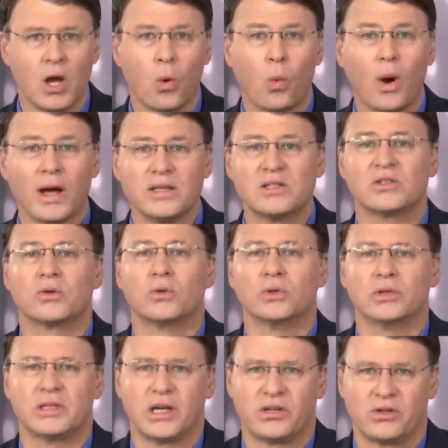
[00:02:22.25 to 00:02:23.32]
white school
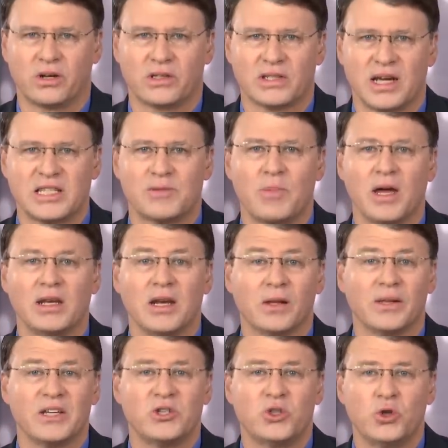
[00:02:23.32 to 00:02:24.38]
districts had spent
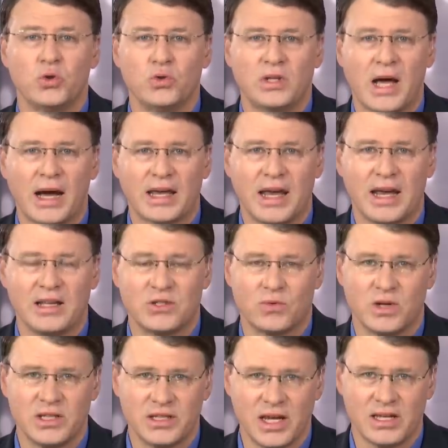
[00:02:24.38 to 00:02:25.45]
nearly two decades
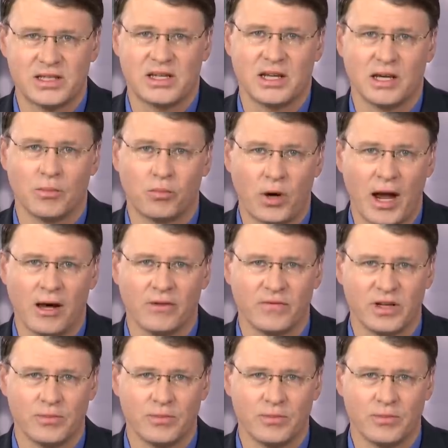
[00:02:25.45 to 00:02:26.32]
resisting Brown v.